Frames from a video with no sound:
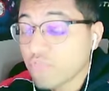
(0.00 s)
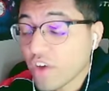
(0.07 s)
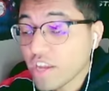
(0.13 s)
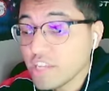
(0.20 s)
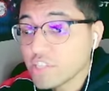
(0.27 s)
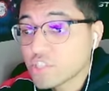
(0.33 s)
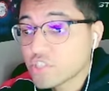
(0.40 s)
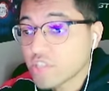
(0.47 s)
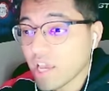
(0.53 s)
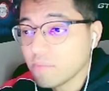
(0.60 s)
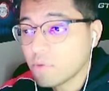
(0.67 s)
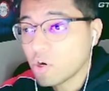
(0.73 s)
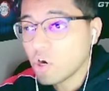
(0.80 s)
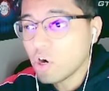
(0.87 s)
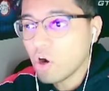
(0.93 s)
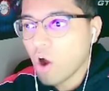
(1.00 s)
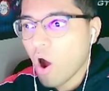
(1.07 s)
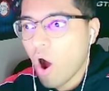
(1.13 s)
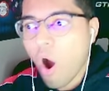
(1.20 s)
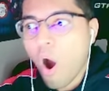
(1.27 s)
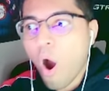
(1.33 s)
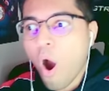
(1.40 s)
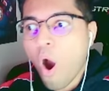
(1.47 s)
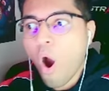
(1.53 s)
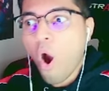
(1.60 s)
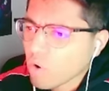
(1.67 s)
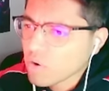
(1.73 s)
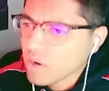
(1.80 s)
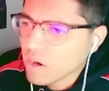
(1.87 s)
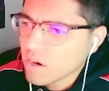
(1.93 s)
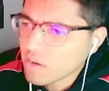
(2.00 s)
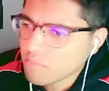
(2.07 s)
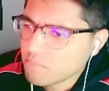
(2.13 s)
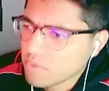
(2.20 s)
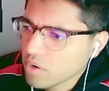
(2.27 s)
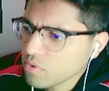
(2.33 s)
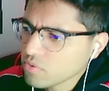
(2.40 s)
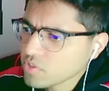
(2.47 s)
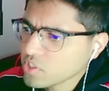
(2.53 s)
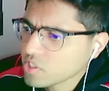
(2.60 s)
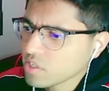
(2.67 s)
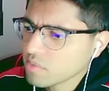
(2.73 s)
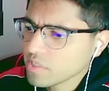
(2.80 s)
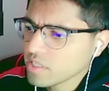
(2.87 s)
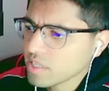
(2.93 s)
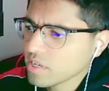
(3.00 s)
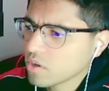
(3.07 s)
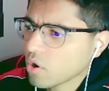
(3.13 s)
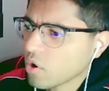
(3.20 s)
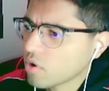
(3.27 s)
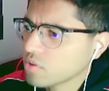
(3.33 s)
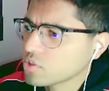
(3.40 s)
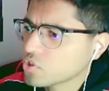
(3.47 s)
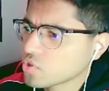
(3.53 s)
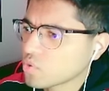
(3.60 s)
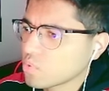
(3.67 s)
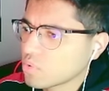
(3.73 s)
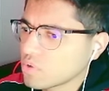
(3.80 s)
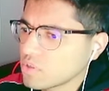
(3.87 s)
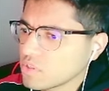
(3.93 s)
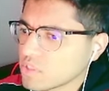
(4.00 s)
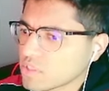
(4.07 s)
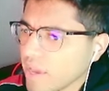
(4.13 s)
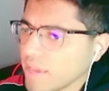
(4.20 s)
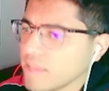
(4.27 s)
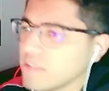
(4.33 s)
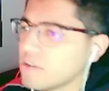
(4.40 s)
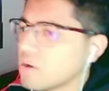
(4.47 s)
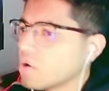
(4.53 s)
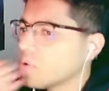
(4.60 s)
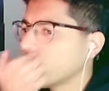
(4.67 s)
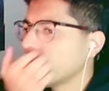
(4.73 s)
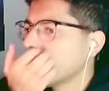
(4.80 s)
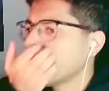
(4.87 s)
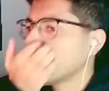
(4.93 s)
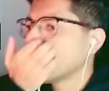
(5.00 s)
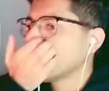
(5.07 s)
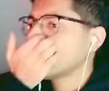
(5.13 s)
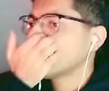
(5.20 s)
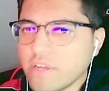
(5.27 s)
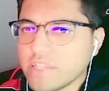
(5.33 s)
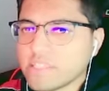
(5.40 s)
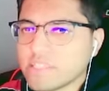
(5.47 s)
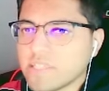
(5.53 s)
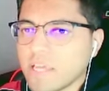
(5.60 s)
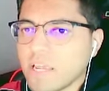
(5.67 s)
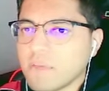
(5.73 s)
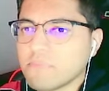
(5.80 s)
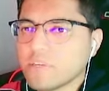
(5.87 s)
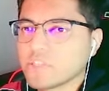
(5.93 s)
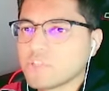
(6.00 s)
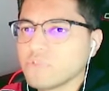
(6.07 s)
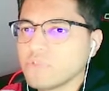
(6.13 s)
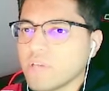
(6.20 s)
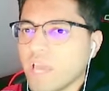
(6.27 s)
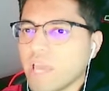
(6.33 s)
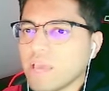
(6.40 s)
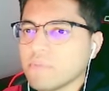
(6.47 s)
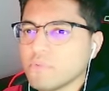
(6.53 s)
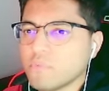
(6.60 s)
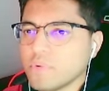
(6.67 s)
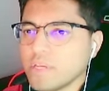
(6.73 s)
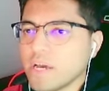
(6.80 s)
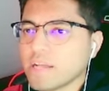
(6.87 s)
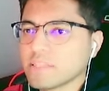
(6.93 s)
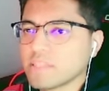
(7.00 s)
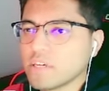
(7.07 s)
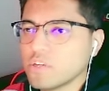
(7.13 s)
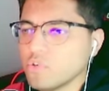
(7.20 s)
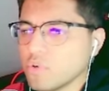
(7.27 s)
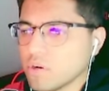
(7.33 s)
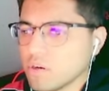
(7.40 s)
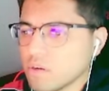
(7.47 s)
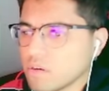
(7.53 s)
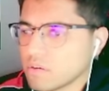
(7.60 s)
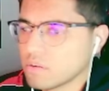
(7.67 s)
fighting Saber? Hold on, bro summoned like all the swords? Ain't no way. Fate Stay Night PS2 game, Real Tanua.